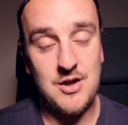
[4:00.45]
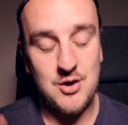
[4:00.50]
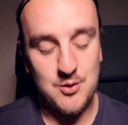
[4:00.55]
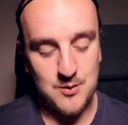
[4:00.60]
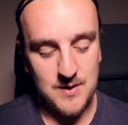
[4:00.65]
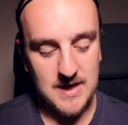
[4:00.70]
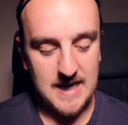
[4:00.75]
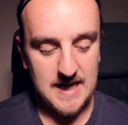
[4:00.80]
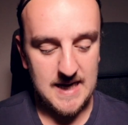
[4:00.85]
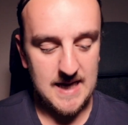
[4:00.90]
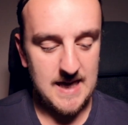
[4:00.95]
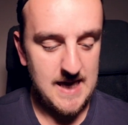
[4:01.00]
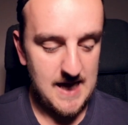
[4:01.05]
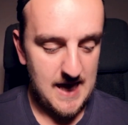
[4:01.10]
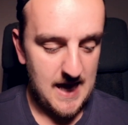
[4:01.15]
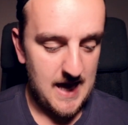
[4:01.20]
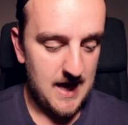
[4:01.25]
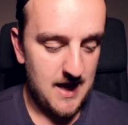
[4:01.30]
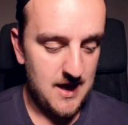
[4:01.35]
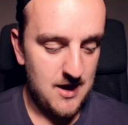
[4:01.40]
you are going to
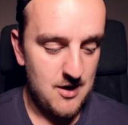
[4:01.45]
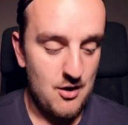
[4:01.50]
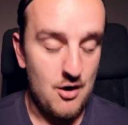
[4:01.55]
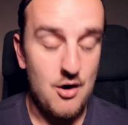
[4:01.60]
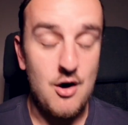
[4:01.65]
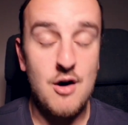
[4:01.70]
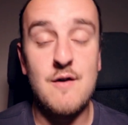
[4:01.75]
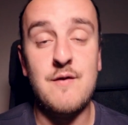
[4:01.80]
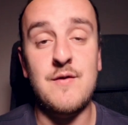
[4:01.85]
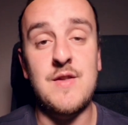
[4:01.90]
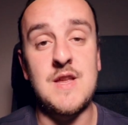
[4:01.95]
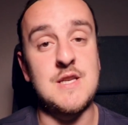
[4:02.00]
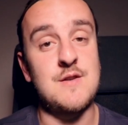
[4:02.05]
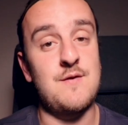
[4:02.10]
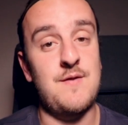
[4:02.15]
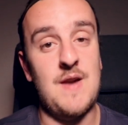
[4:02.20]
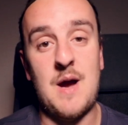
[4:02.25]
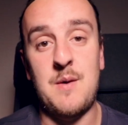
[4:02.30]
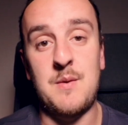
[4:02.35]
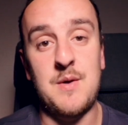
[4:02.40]
get off this
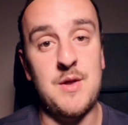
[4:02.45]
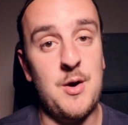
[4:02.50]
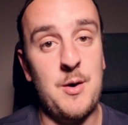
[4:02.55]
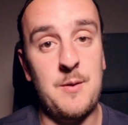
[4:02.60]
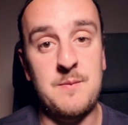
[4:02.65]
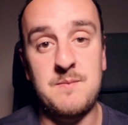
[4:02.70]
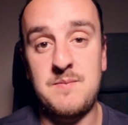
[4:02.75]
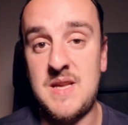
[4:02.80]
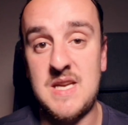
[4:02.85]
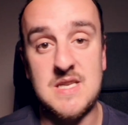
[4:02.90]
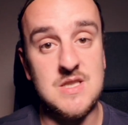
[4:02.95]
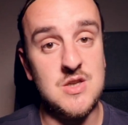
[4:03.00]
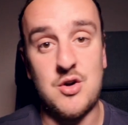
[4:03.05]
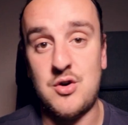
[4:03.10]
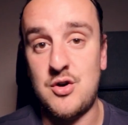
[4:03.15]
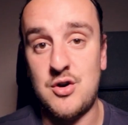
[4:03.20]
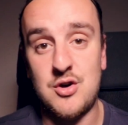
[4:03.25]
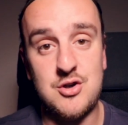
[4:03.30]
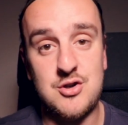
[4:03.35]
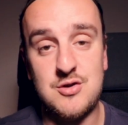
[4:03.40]
flower though is a
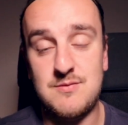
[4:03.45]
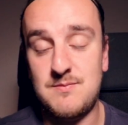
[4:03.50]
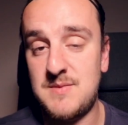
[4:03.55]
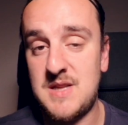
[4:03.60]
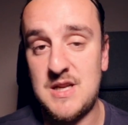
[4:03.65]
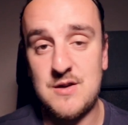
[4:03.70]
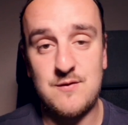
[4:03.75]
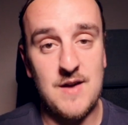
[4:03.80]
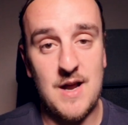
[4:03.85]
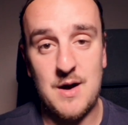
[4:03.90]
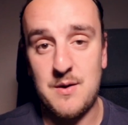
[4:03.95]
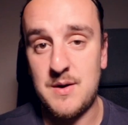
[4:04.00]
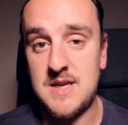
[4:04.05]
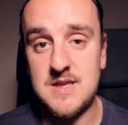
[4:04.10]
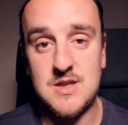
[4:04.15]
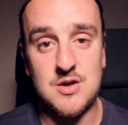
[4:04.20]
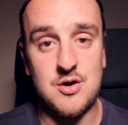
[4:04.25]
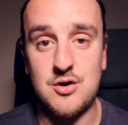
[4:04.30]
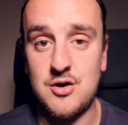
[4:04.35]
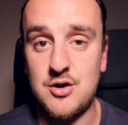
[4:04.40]
kush. This flower
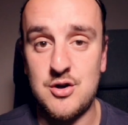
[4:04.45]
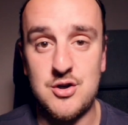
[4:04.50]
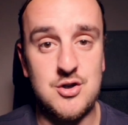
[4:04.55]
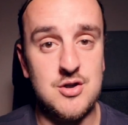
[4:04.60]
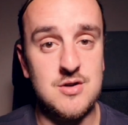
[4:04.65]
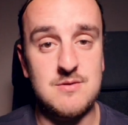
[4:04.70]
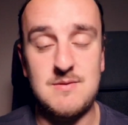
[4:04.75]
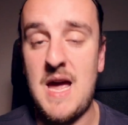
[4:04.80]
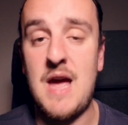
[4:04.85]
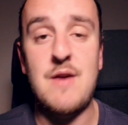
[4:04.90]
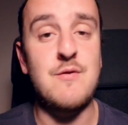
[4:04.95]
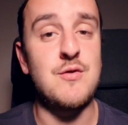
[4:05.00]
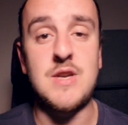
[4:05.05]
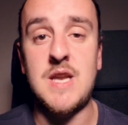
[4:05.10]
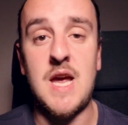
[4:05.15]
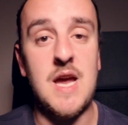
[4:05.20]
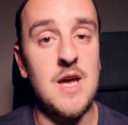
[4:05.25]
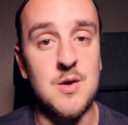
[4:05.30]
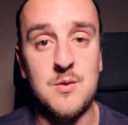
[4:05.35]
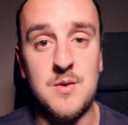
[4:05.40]
is a kush every
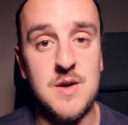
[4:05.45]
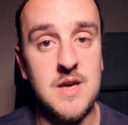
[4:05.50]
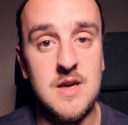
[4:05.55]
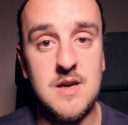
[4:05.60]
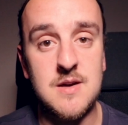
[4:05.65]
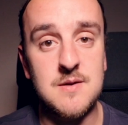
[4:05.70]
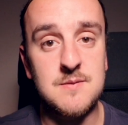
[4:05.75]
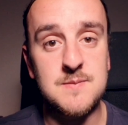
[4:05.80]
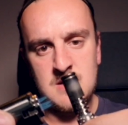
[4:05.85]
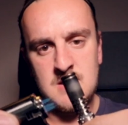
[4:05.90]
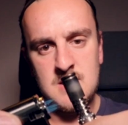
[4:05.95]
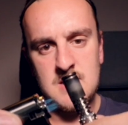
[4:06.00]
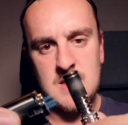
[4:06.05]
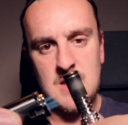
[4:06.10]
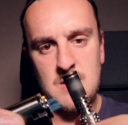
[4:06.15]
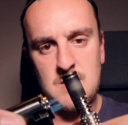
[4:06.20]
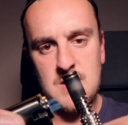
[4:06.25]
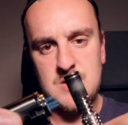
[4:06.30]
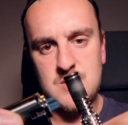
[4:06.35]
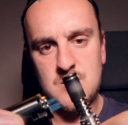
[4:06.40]
day of the week.
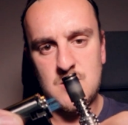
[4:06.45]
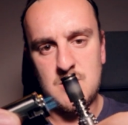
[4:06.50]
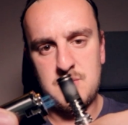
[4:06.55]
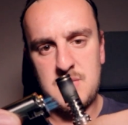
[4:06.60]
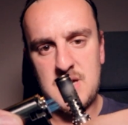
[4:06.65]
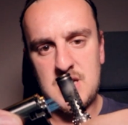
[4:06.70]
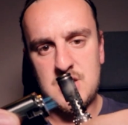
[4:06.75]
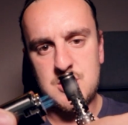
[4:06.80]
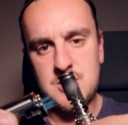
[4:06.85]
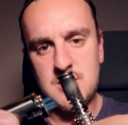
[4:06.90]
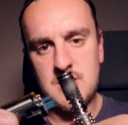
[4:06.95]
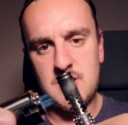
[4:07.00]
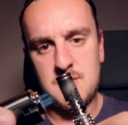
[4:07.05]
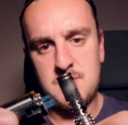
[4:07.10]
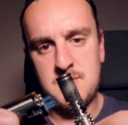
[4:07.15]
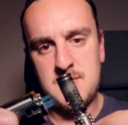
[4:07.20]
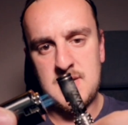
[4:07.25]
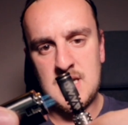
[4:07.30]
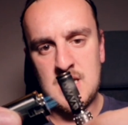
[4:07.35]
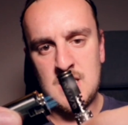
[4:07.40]
Now let's do a mixture of the
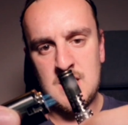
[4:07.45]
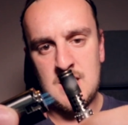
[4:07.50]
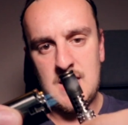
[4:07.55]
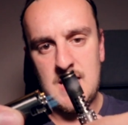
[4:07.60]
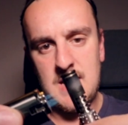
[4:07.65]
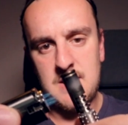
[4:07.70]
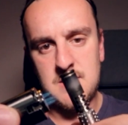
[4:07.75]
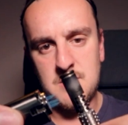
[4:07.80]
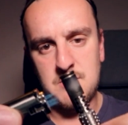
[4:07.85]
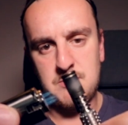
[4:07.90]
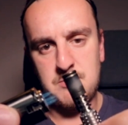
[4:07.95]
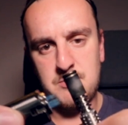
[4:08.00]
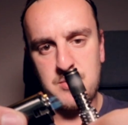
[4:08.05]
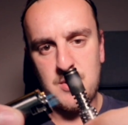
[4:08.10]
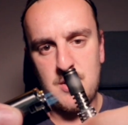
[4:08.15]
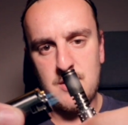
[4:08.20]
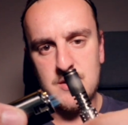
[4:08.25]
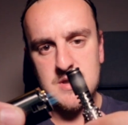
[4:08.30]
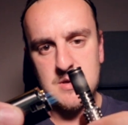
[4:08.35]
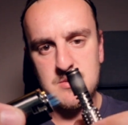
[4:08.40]
middle and the
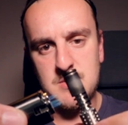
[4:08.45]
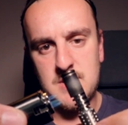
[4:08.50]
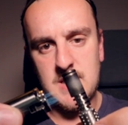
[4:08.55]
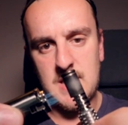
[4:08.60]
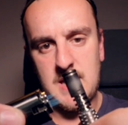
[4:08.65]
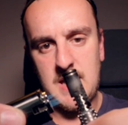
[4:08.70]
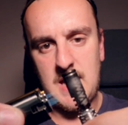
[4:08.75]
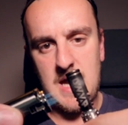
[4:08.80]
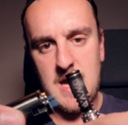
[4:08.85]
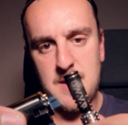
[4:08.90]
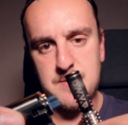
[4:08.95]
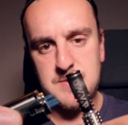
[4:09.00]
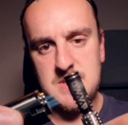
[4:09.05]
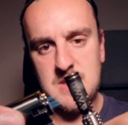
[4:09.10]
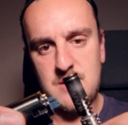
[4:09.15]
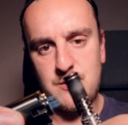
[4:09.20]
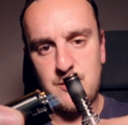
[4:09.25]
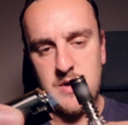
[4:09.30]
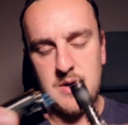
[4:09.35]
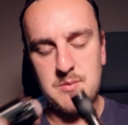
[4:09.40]
bottom of the cap,
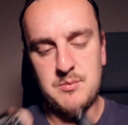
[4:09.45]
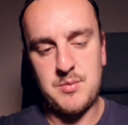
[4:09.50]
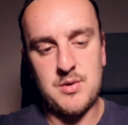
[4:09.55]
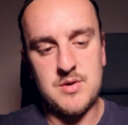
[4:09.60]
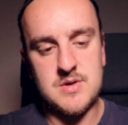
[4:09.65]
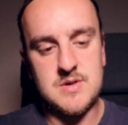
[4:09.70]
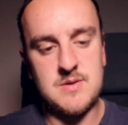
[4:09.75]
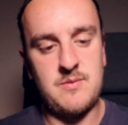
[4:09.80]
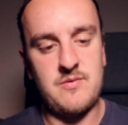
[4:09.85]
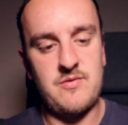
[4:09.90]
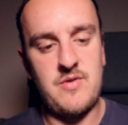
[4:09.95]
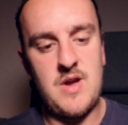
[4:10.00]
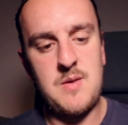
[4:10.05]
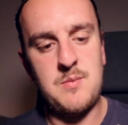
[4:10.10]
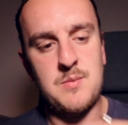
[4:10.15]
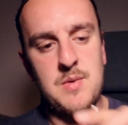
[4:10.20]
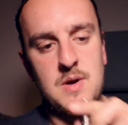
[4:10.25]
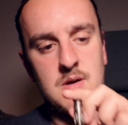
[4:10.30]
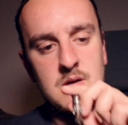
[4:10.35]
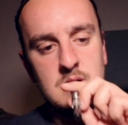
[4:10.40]
see if we can pull some
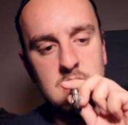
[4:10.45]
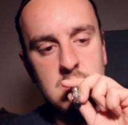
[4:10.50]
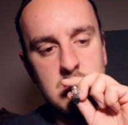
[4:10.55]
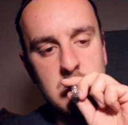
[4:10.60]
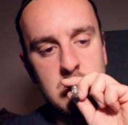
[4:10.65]
vapour.